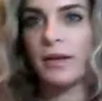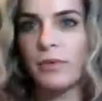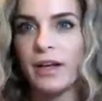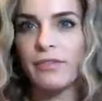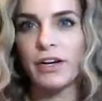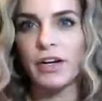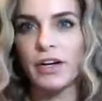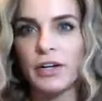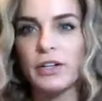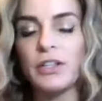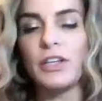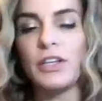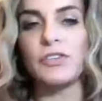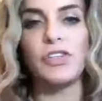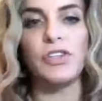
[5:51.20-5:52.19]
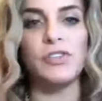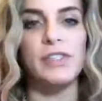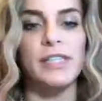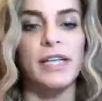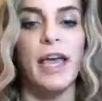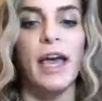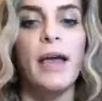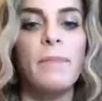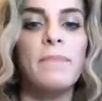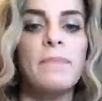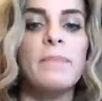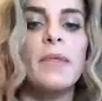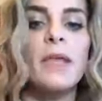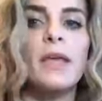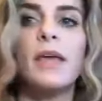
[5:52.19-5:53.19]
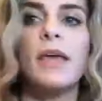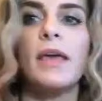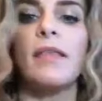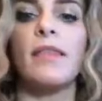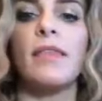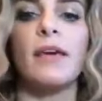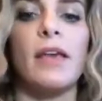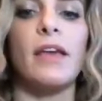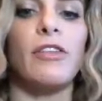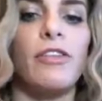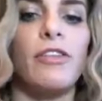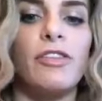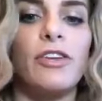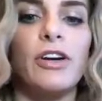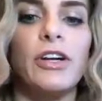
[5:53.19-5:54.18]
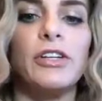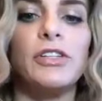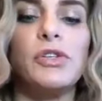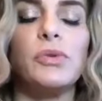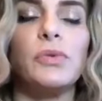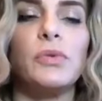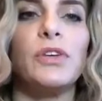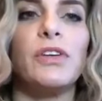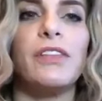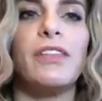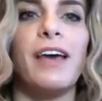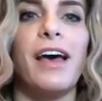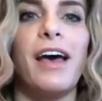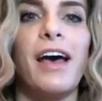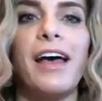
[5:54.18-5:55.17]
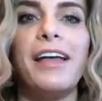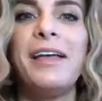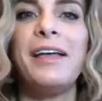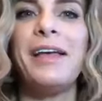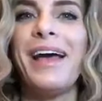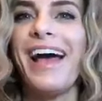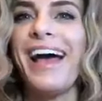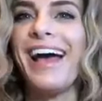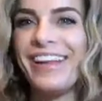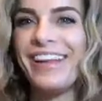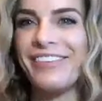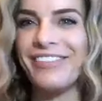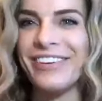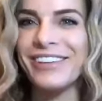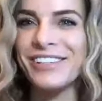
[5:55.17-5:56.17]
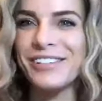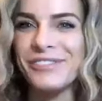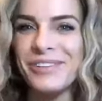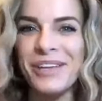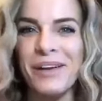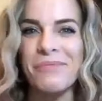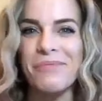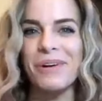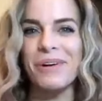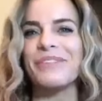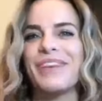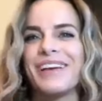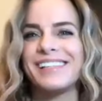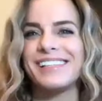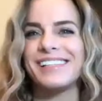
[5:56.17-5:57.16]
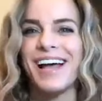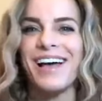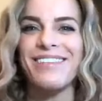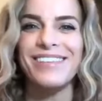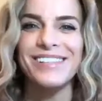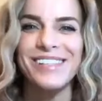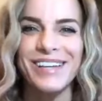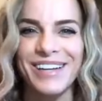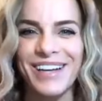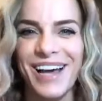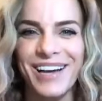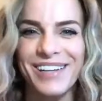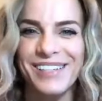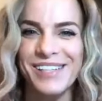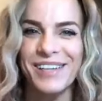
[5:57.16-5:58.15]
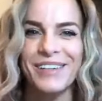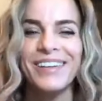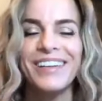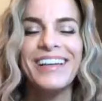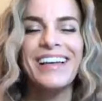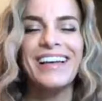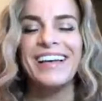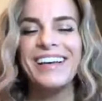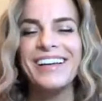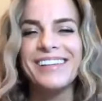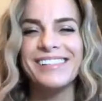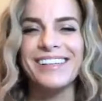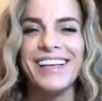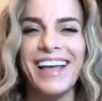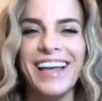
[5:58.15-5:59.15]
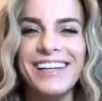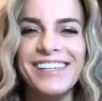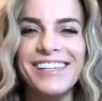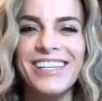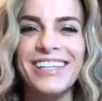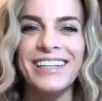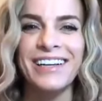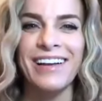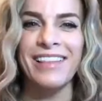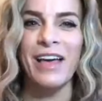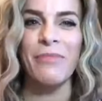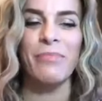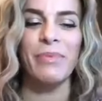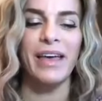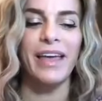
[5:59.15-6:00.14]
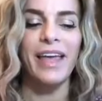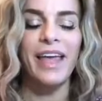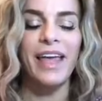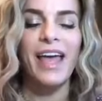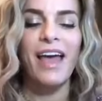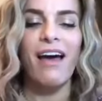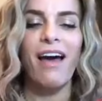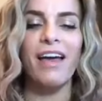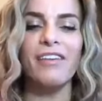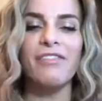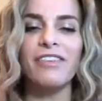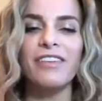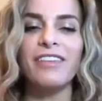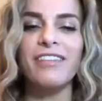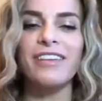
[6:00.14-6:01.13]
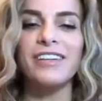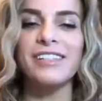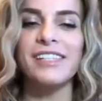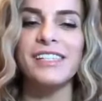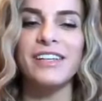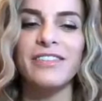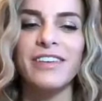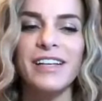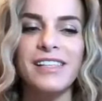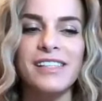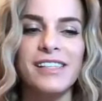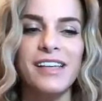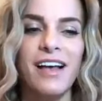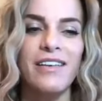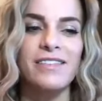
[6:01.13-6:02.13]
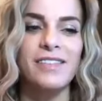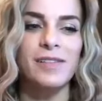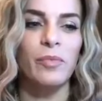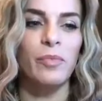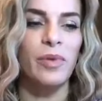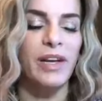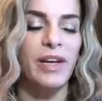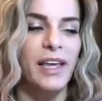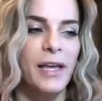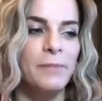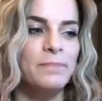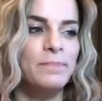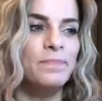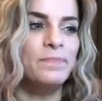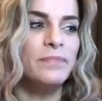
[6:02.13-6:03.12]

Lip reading: whatever you choose to get. The third tool that I feel is really important for you guys to have is a good attitude. So I kind of cheated on that, but I feel that there's a difference of somebody